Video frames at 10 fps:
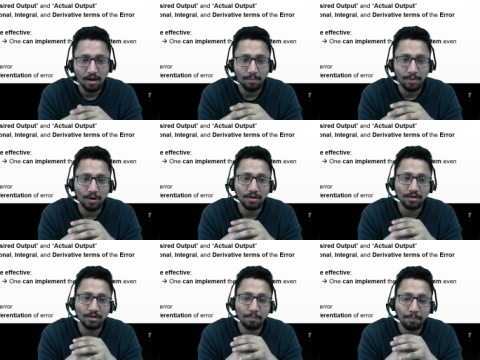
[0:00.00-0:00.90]
because
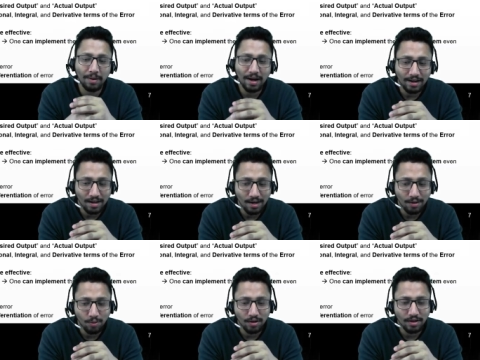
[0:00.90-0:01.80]
P I D
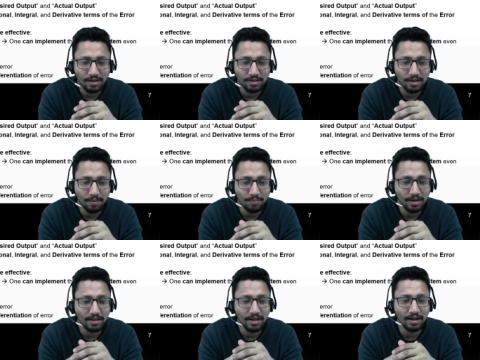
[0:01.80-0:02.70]
controller is
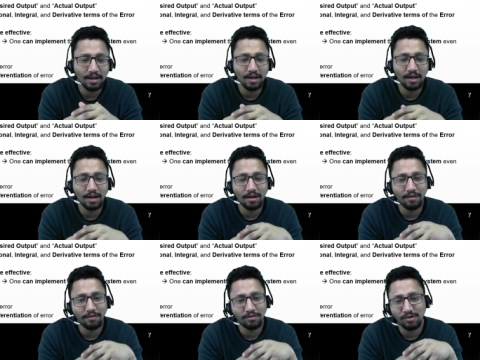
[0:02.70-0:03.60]
something that uh,
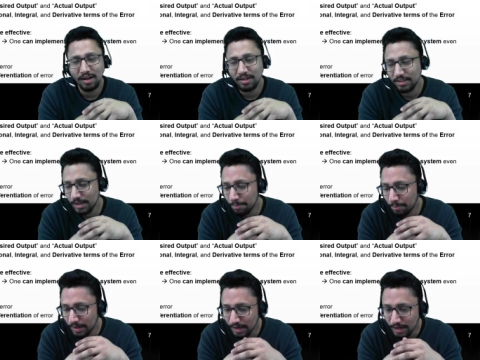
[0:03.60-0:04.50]
you can
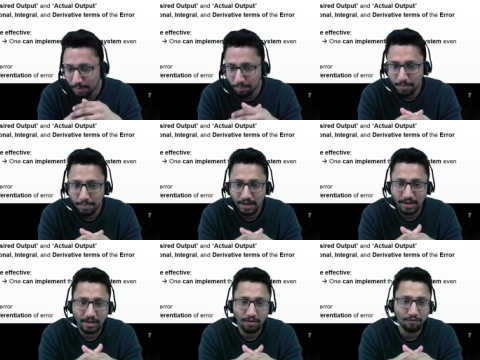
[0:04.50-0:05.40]
simply implement
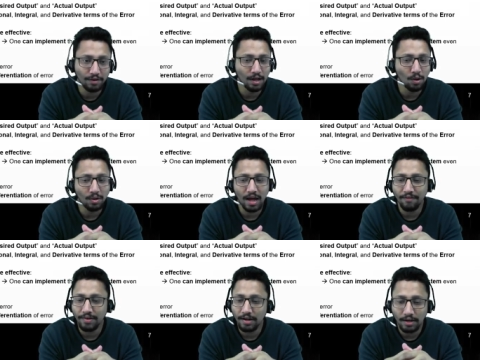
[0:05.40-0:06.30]
it without
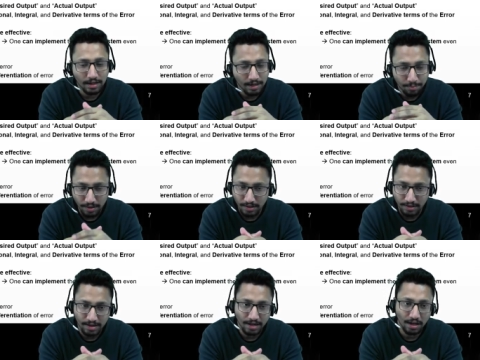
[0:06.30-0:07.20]
having a deep
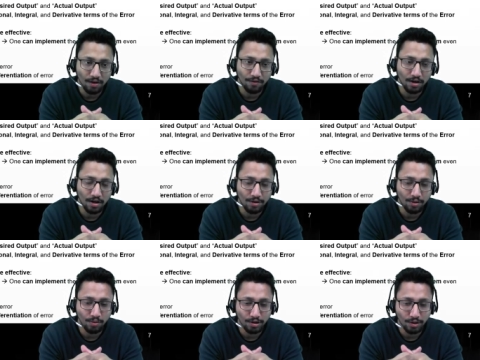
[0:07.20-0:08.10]
understanding of the
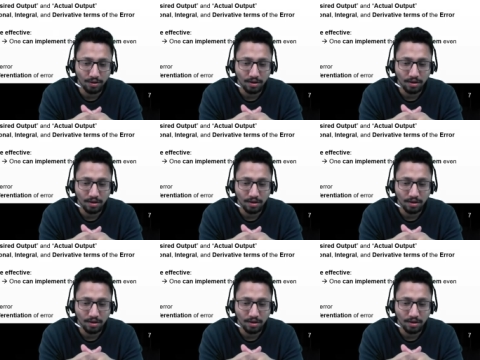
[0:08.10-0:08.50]
control theory.